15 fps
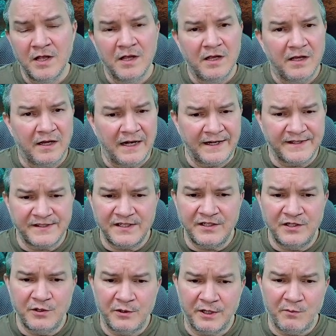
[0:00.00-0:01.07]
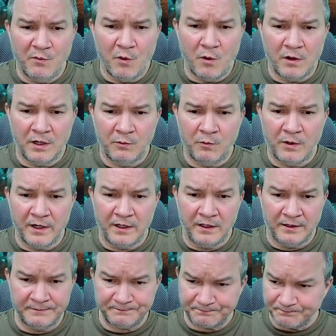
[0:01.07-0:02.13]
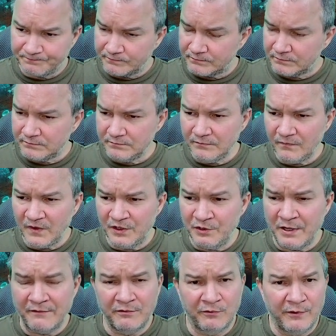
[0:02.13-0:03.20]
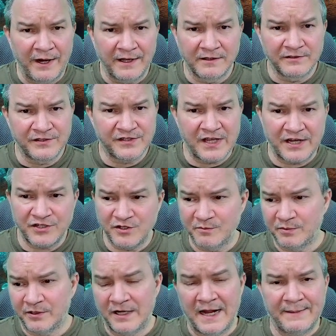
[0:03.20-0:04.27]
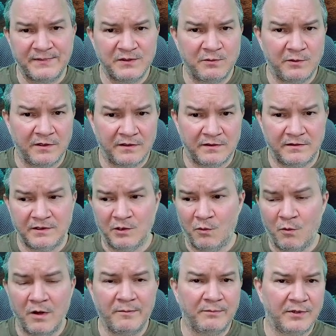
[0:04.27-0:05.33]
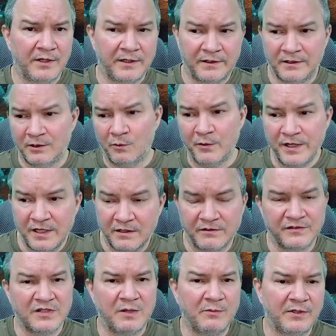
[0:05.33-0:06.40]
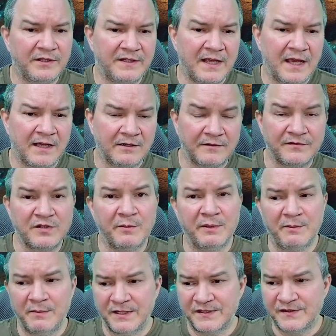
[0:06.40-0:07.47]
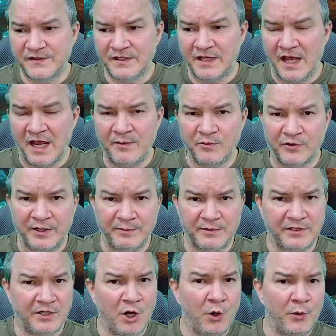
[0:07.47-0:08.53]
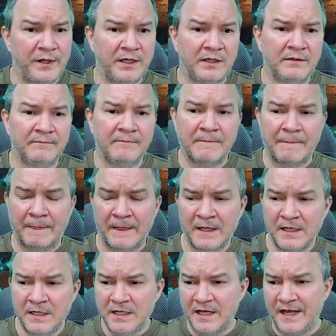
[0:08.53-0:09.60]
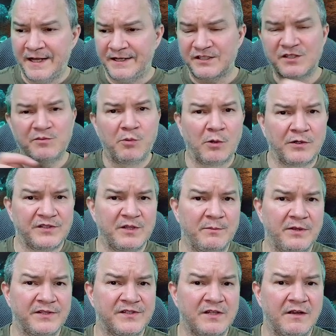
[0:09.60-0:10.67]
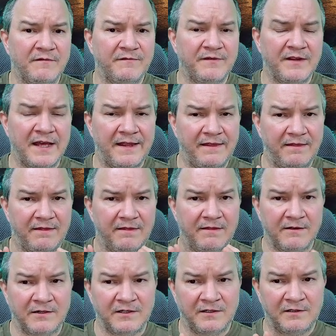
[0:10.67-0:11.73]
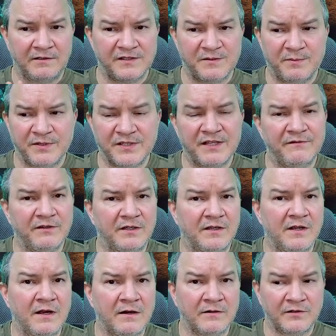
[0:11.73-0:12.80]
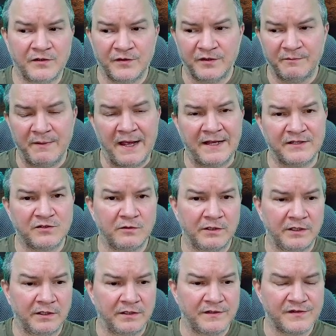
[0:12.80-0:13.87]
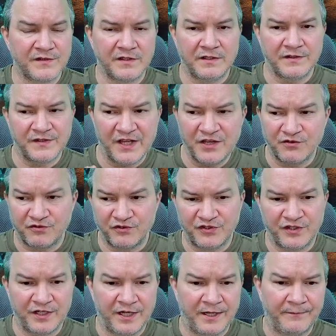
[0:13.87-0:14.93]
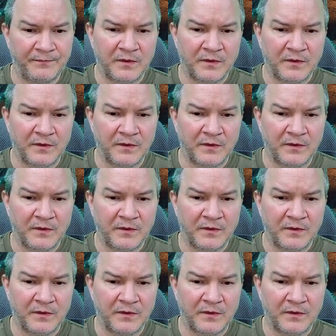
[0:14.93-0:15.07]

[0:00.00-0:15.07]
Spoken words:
and I can see doing it more where you have a regular session perhaps with one player a week or something like that, or if somebody misses a game, you're able to go in and explore some of the stuff that their specific character and their backstory is interested in.